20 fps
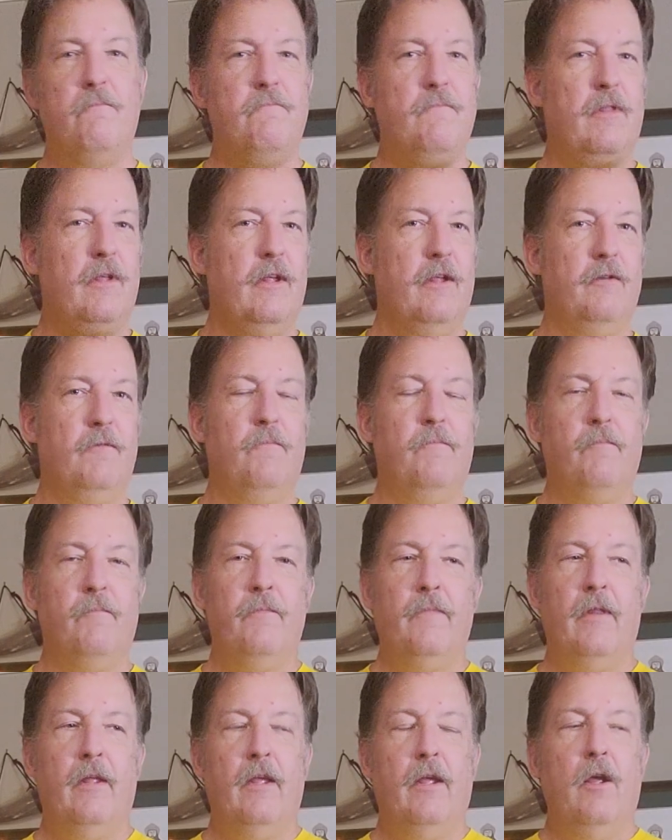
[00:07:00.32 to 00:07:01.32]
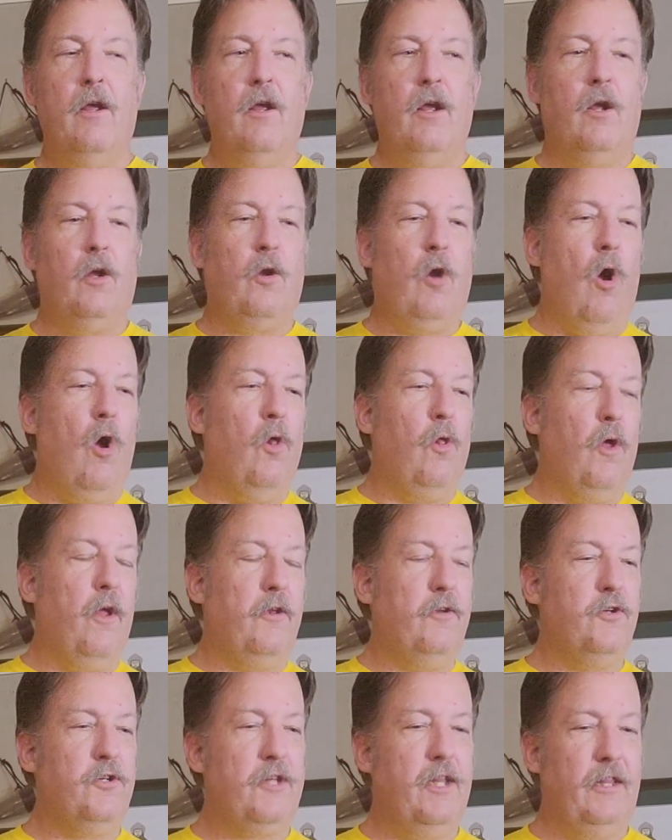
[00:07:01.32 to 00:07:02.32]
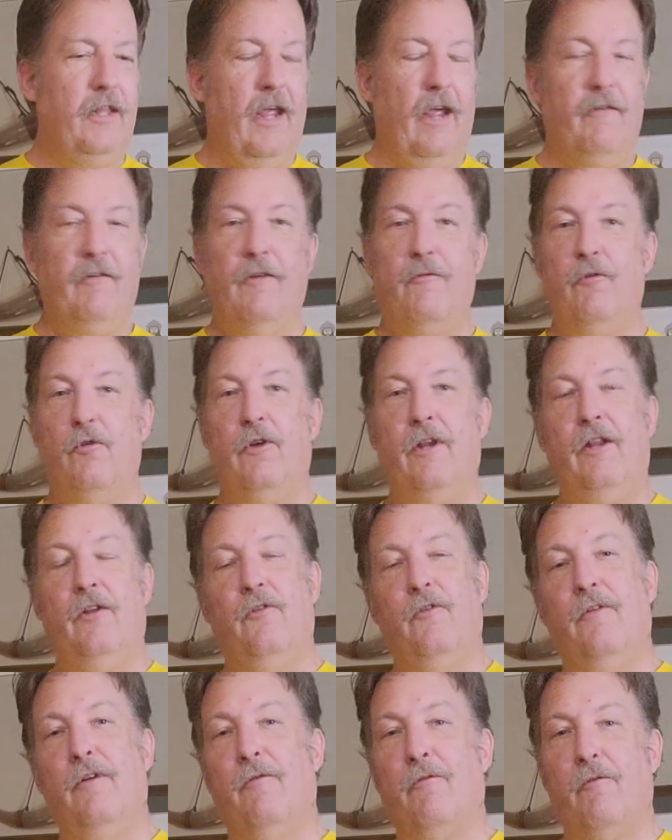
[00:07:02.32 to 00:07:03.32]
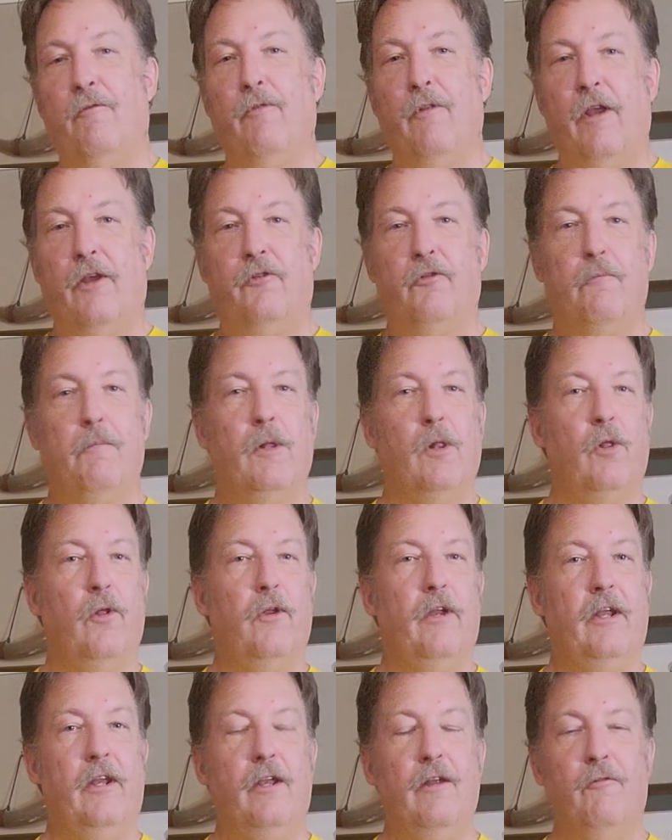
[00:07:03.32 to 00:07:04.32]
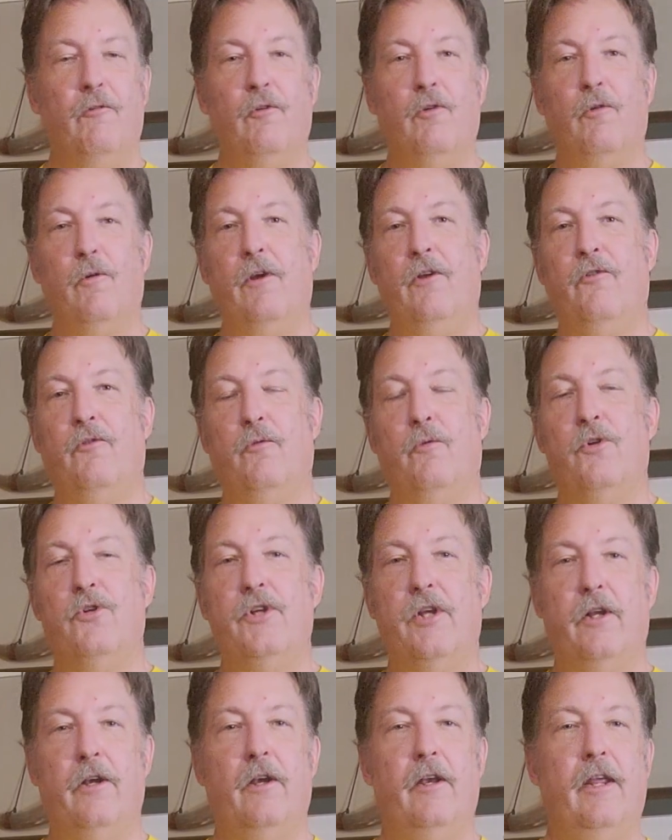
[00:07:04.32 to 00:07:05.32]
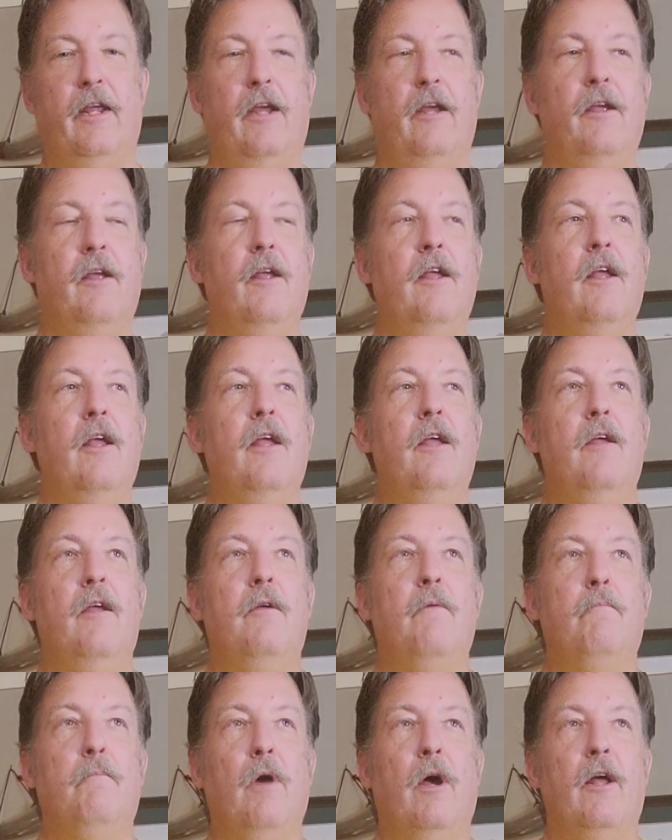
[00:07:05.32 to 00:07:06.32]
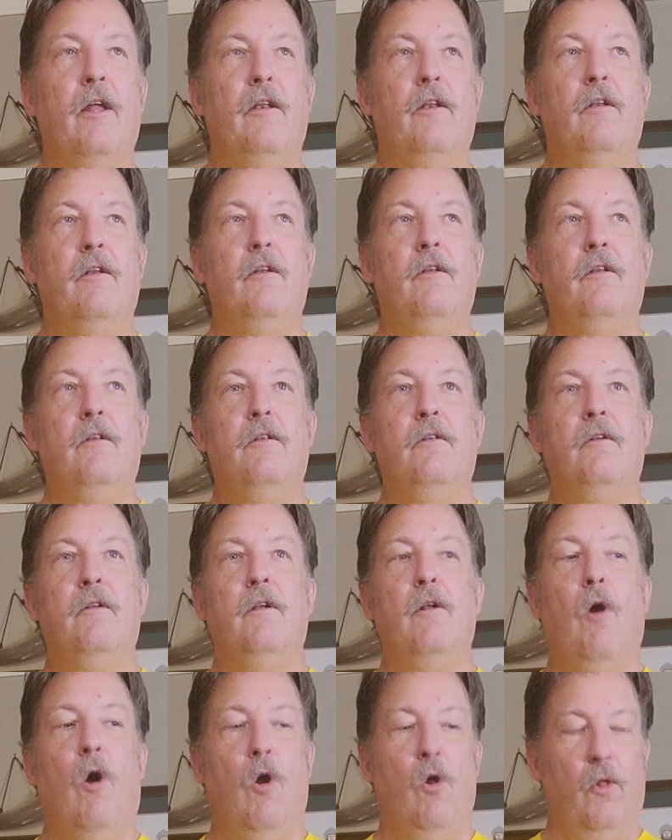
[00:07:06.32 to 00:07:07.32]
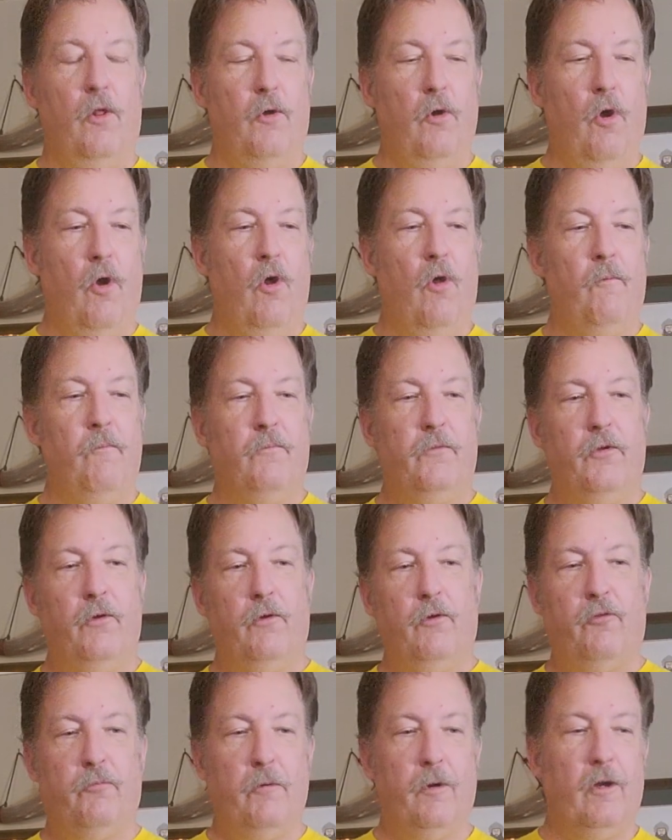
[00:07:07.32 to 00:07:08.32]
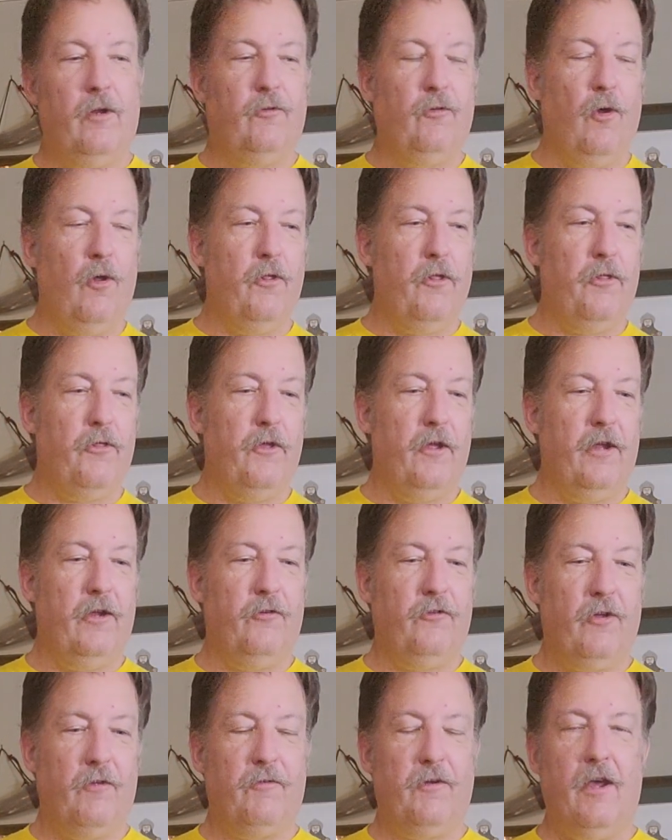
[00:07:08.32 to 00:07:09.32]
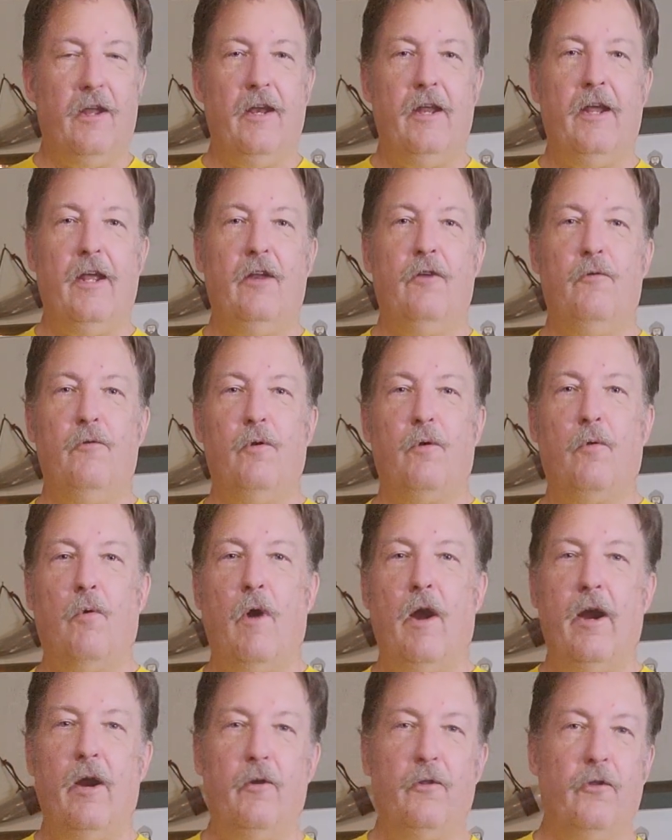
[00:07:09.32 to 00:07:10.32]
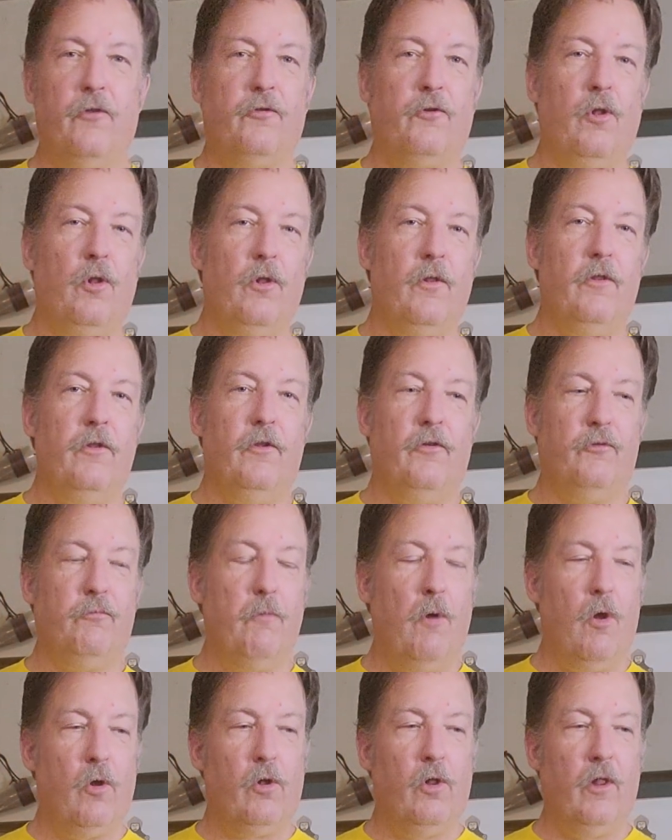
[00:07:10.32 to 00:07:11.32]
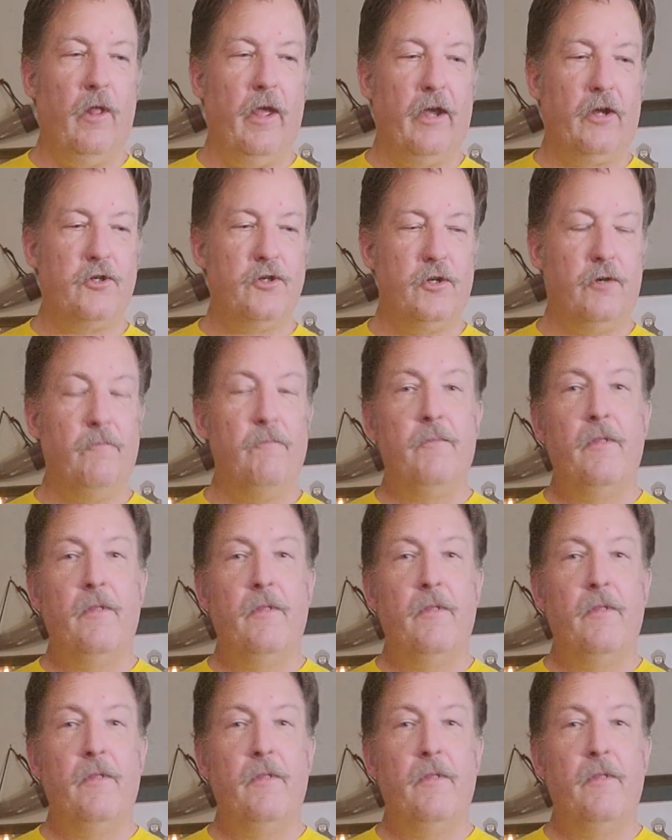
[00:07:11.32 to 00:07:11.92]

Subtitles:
that call on they have different needs of different flexibility, different degrees of rigidity, but all in all, to experience all the things, I've kind of had to acquire this small collection.